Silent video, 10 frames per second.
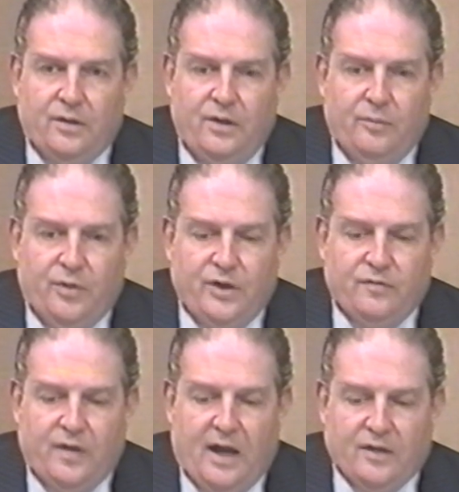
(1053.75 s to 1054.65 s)
the British
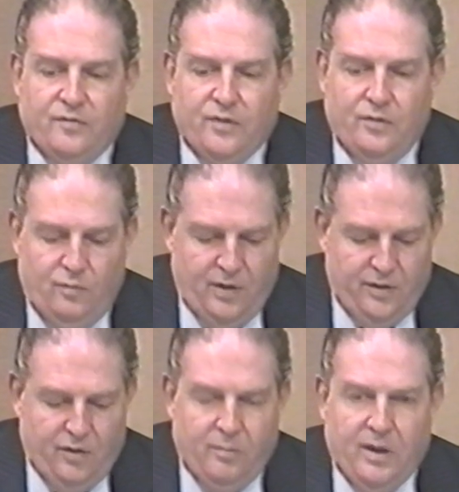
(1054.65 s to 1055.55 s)
philosopher who won the
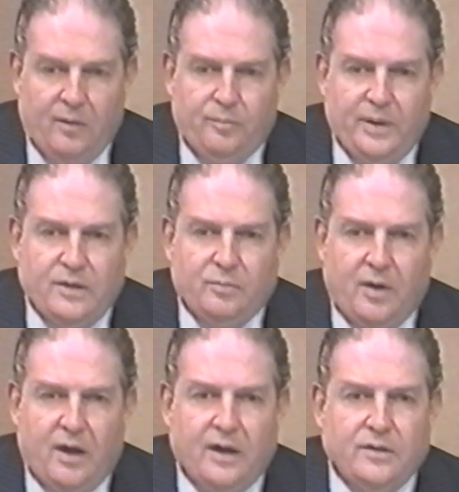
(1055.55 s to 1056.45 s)
Nobel Peace
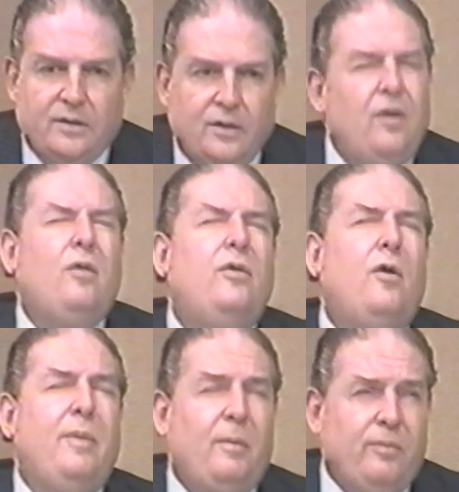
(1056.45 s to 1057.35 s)
Prize, the
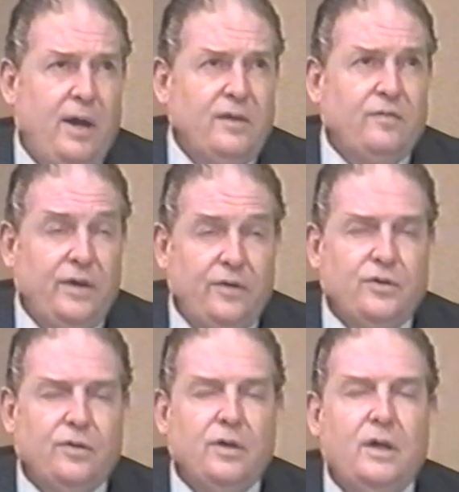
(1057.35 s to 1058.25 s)
Nobel Prize for
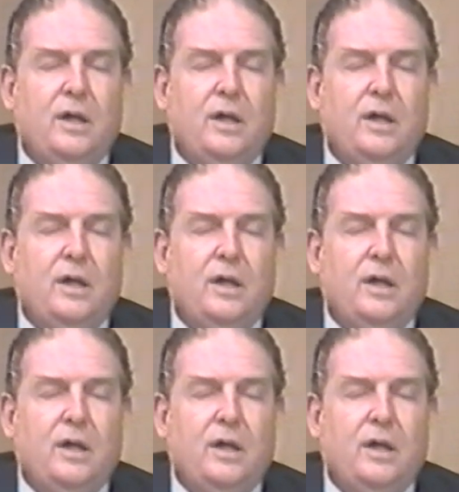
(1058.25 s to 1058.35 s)
Literature.